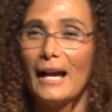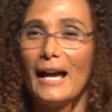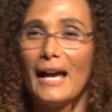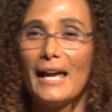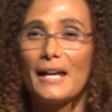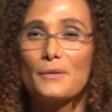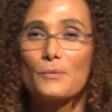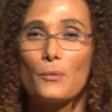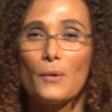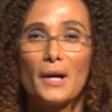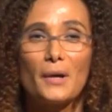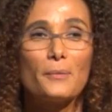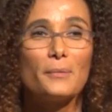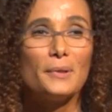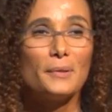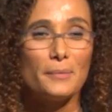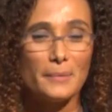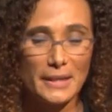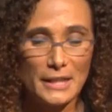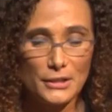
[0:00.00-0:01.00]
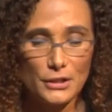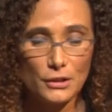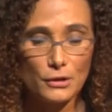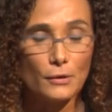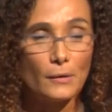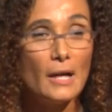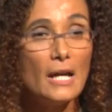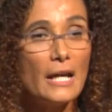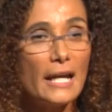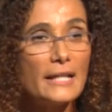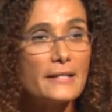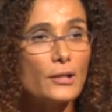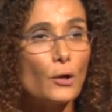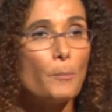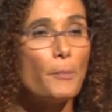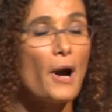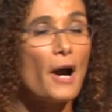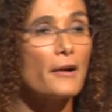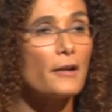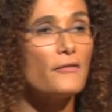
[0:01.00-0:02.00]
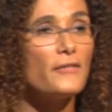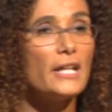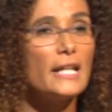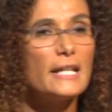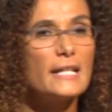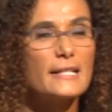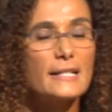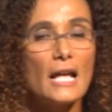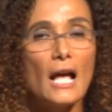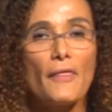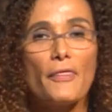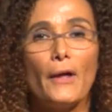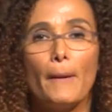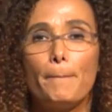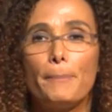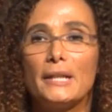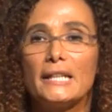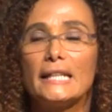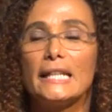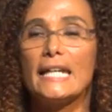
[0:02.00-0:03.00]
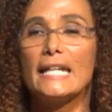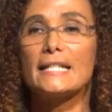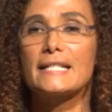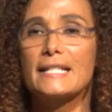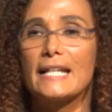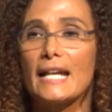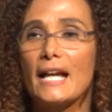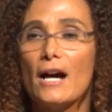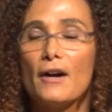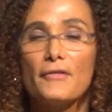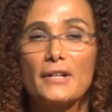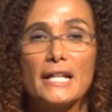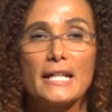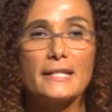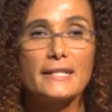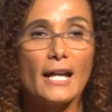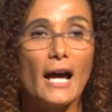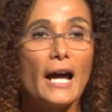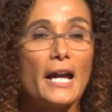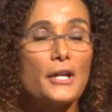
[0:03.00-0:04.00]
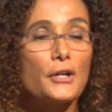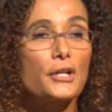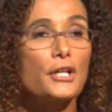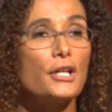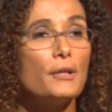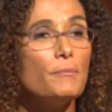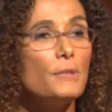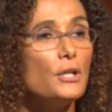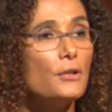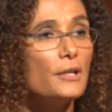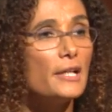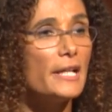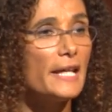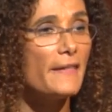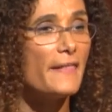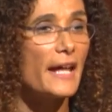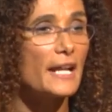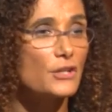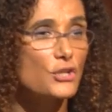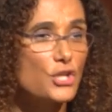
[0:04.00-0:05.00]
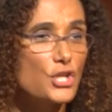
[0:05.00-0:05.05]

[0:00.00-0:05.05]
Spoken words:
And what will we do? And so part of it is the policing of an entire community that